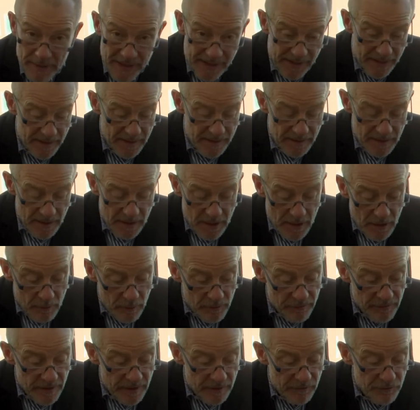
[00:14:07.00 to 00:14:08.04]
back
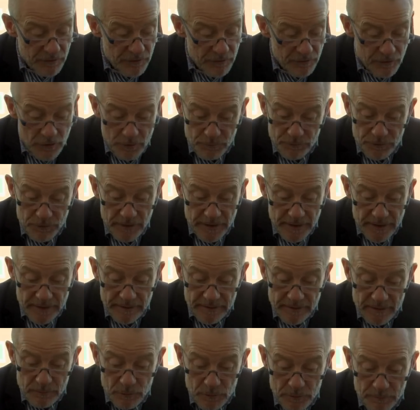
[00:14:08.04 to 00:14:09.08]
with answers hopefully
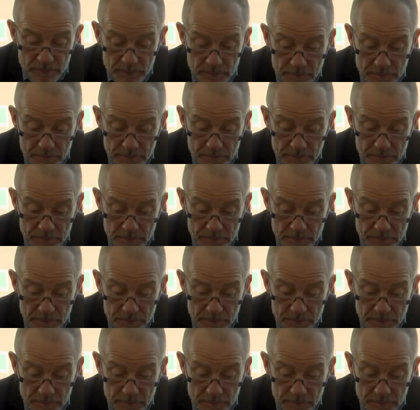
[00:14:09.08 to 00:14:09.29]
and I will